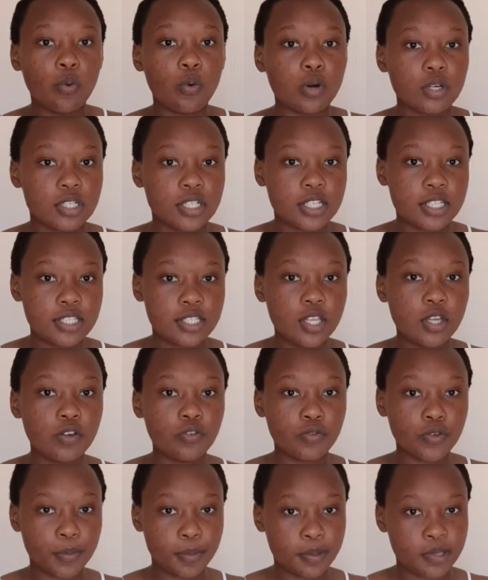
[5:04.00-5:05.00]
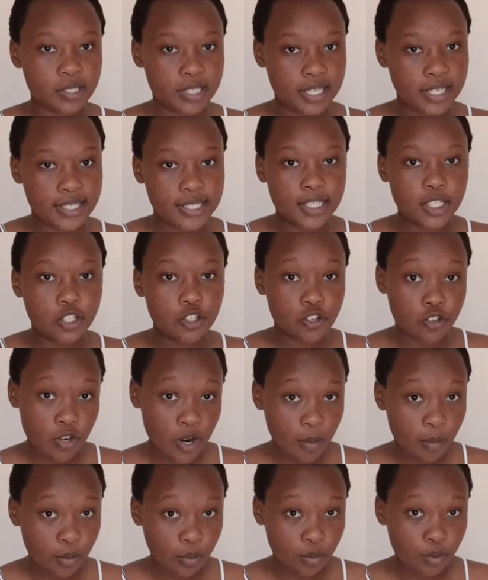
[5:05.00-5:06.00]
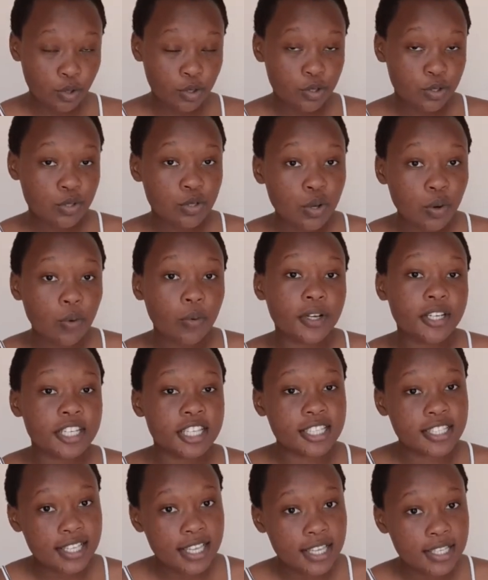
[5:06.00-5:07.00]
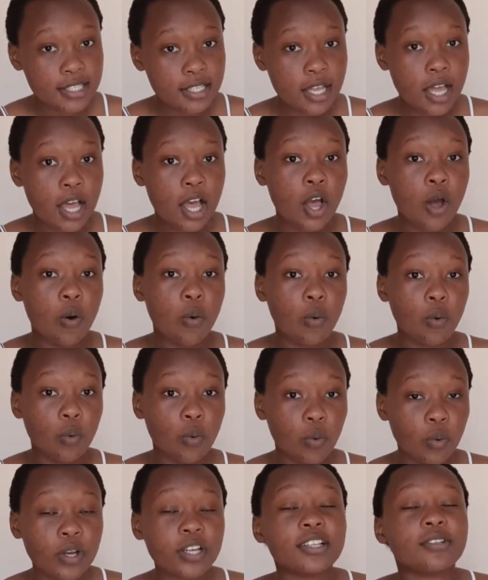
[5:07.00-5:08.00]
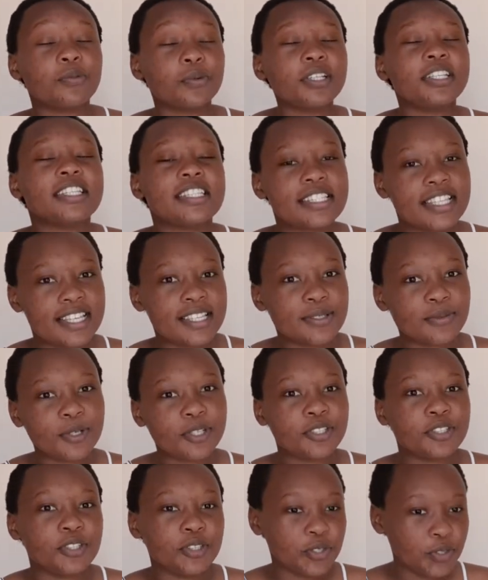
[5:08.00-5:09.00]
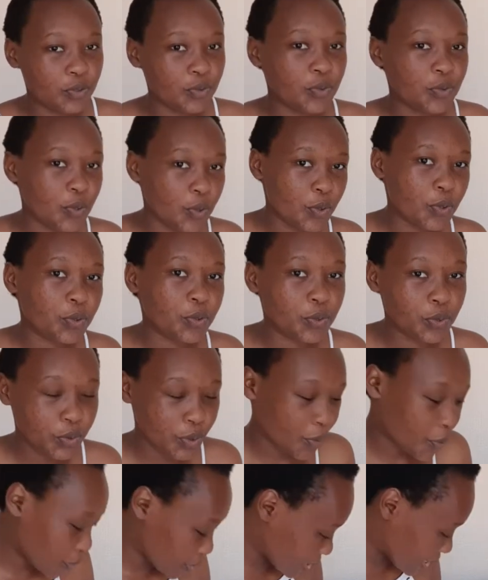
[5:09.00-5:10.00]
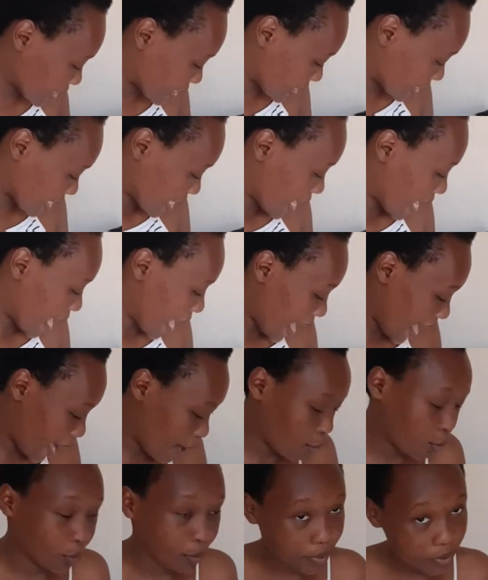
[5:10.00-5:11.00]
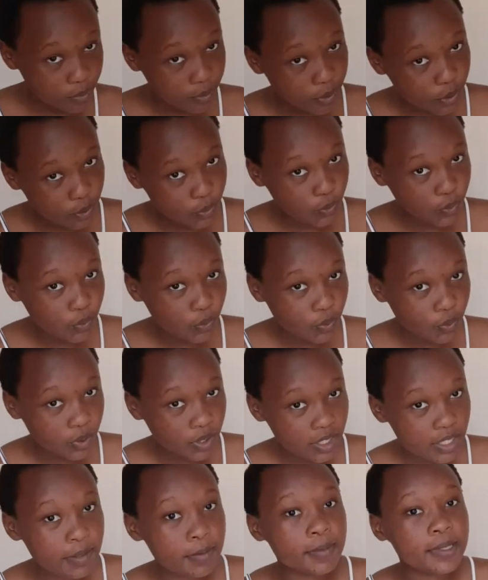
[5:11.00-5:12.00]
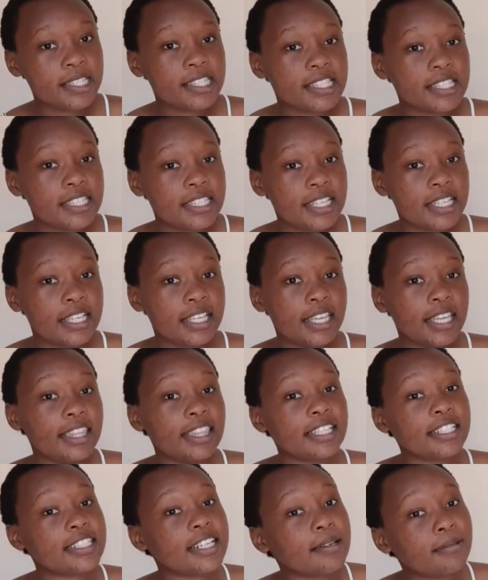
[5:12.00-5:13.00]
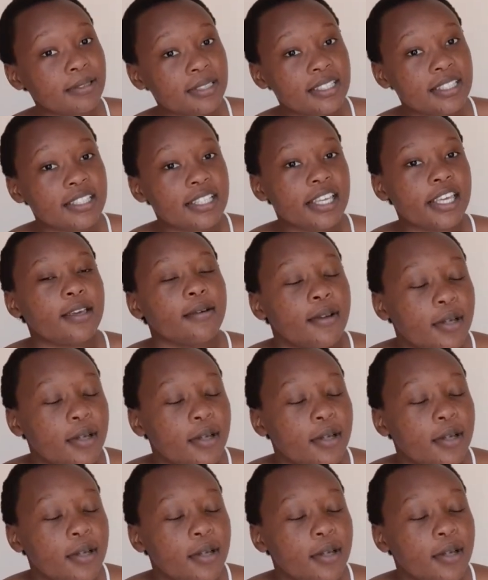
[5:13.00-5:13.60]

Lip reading: waters represent trouble. So when he says, when you go through the waters, I will be with you, he means in the troubles, he